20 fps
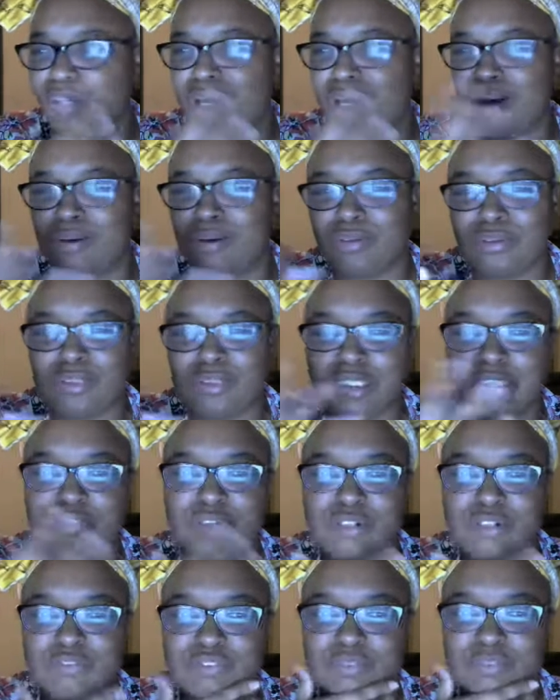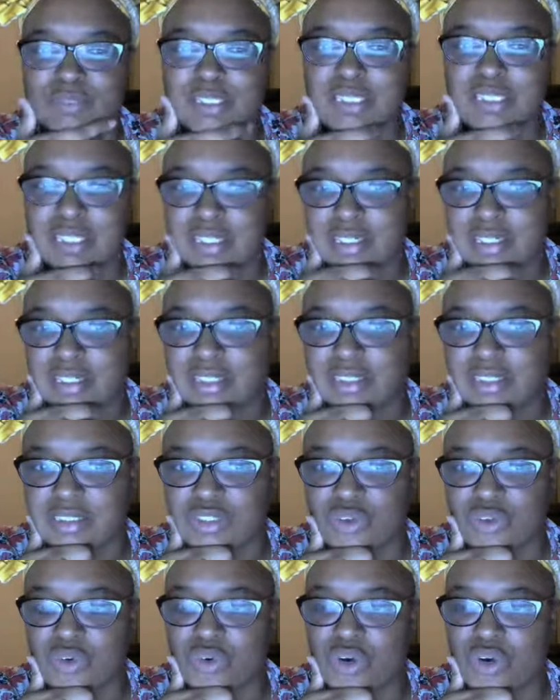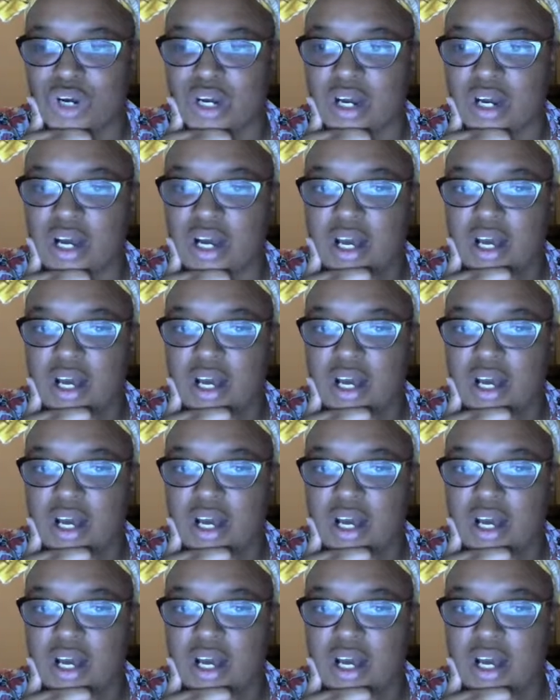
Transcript: oh, you need to run from the cities, or